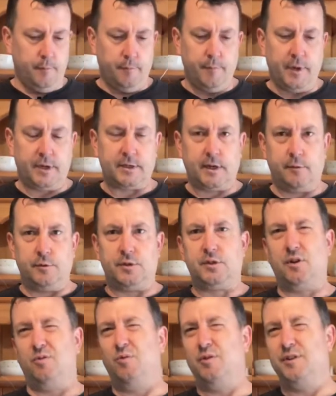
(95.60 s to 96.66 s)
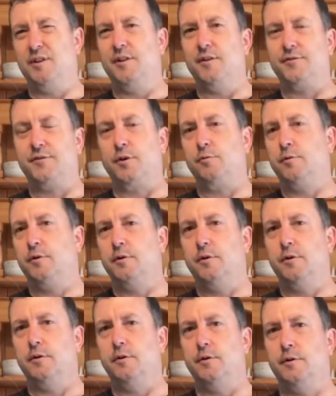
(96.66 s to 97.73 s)
Mixed that with salt. I did the salt
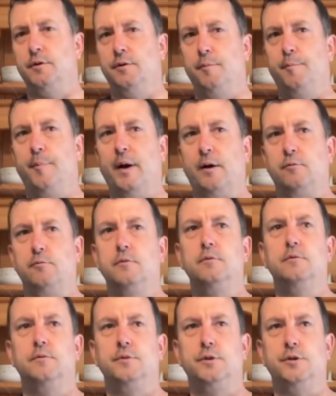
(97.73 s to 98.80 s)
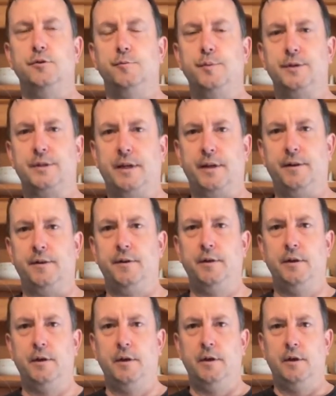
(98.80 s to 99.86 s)
at about 2%
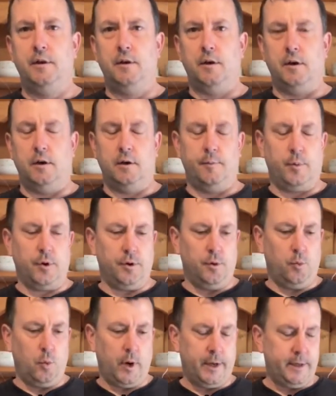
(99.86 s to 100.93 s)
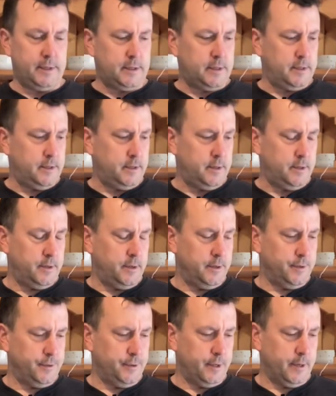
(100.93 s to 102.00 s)
by the weight,
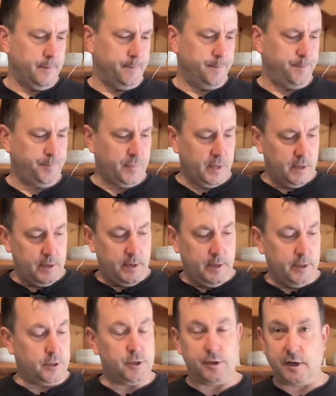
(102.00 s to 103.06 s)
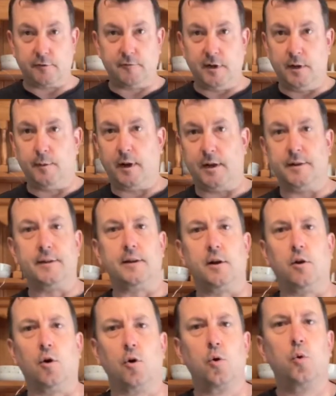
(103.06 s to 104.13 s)
and it turned out really well. It did a
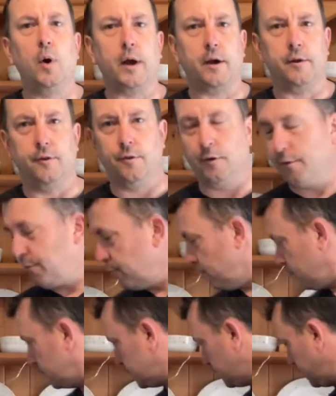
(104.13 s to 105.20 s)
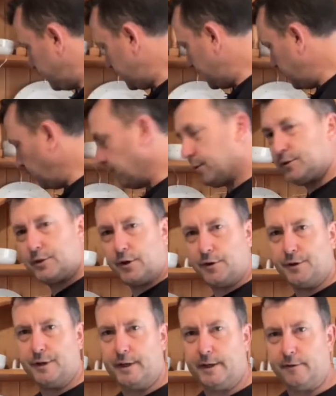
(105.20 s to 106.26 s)
lot quicker than I thought, so I did it on the
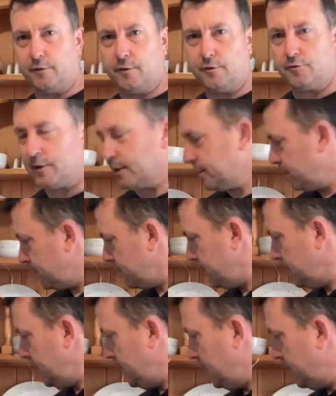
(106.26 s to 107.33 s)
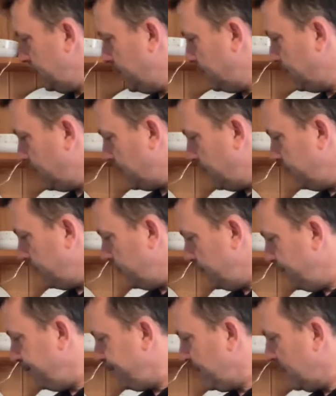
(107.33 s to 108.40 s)
side here on the dresser in the dining
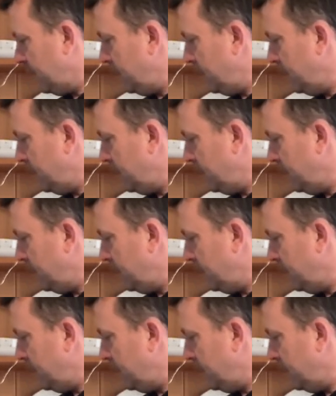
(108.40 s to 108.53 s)
room,